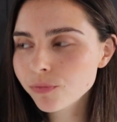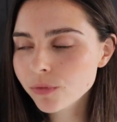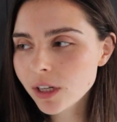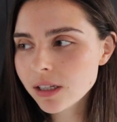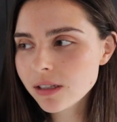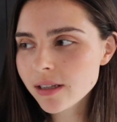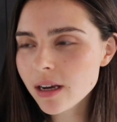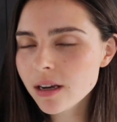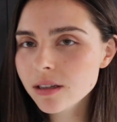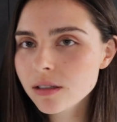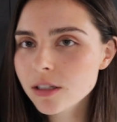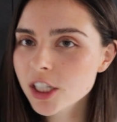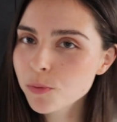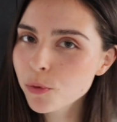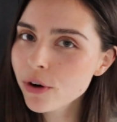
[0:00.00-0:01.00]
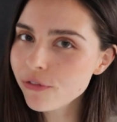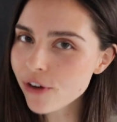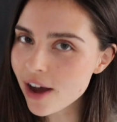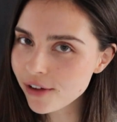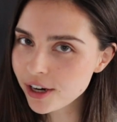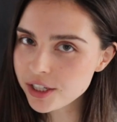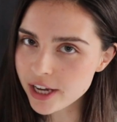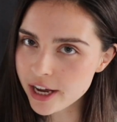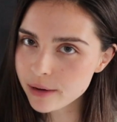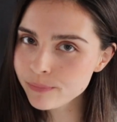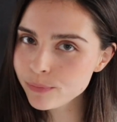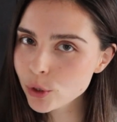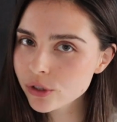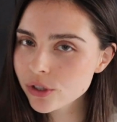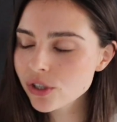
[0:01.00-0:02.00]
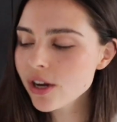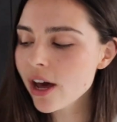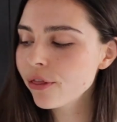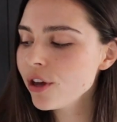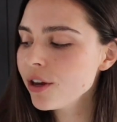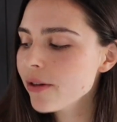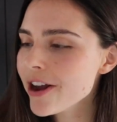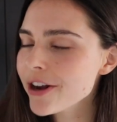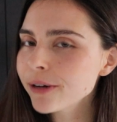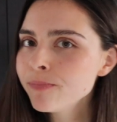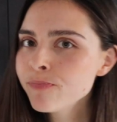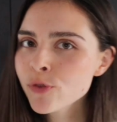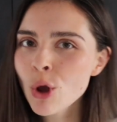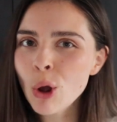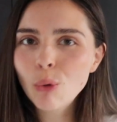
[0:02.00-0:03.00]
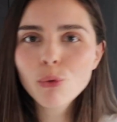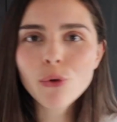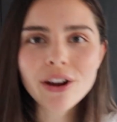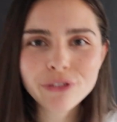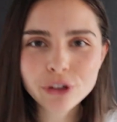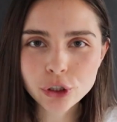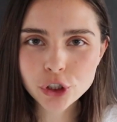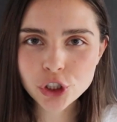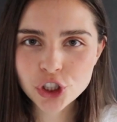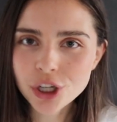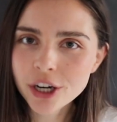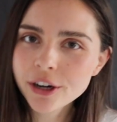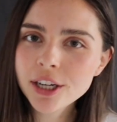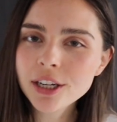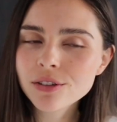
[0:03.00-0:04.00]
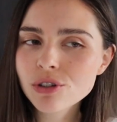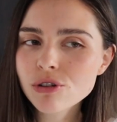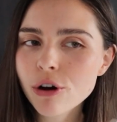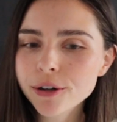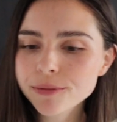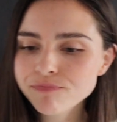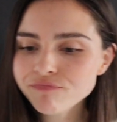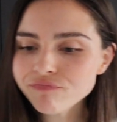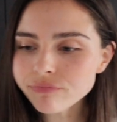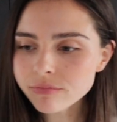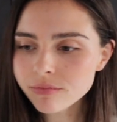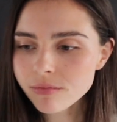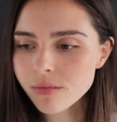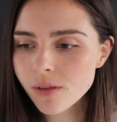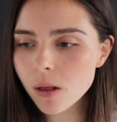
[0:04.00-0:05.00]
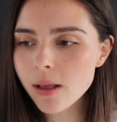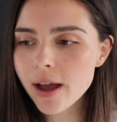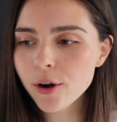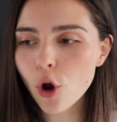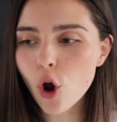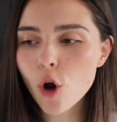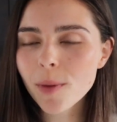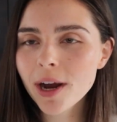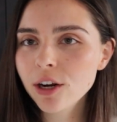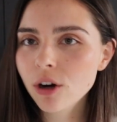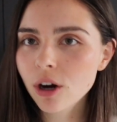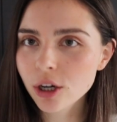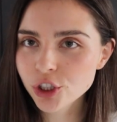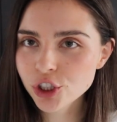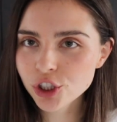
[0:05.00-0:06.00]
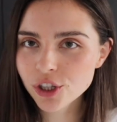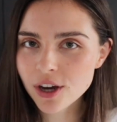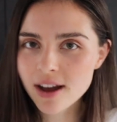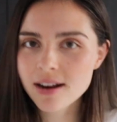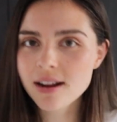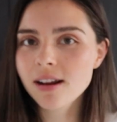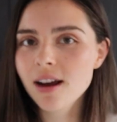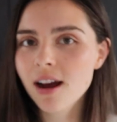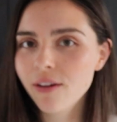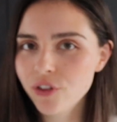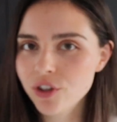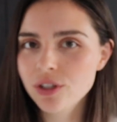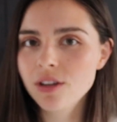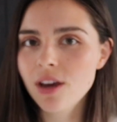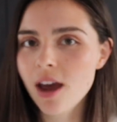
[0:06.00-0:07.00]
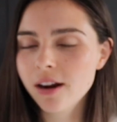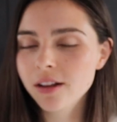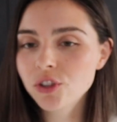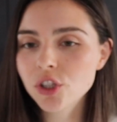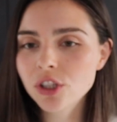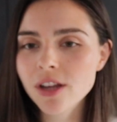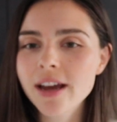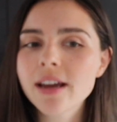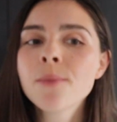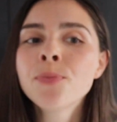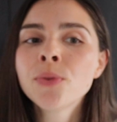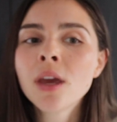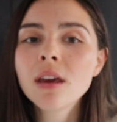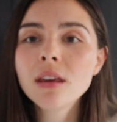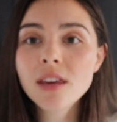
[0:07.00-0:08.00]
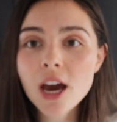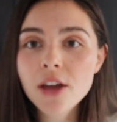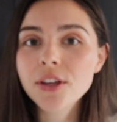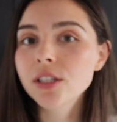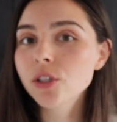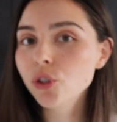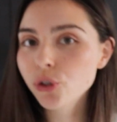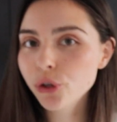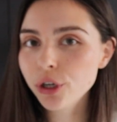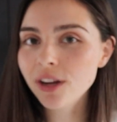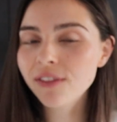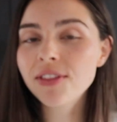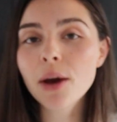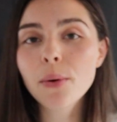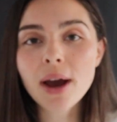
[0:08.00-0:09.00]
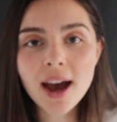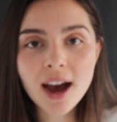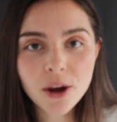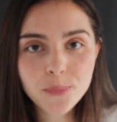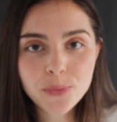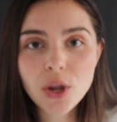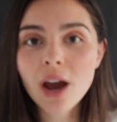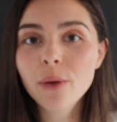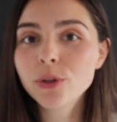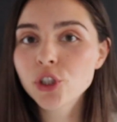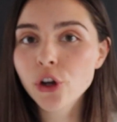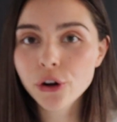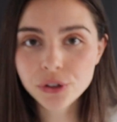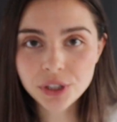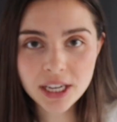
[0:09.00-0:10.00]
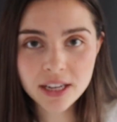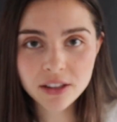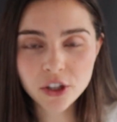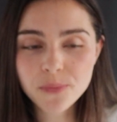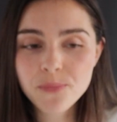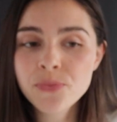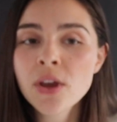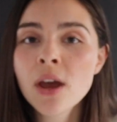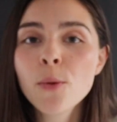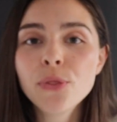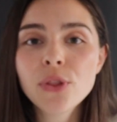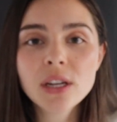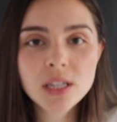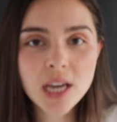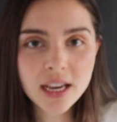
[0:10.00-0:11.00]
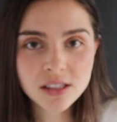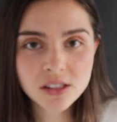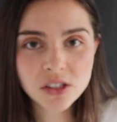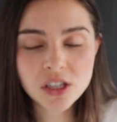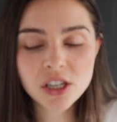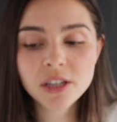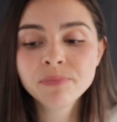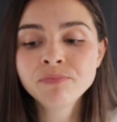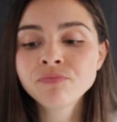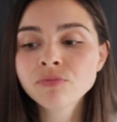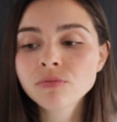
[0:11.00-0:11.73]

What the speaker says: let's say a 6.5 out of 10 because it's nothing like revolutionary. It's not like, oh my gosh, I need to have this again. It's just like, yeah, these are good. If they were out, I would totally eat them. They're tasty.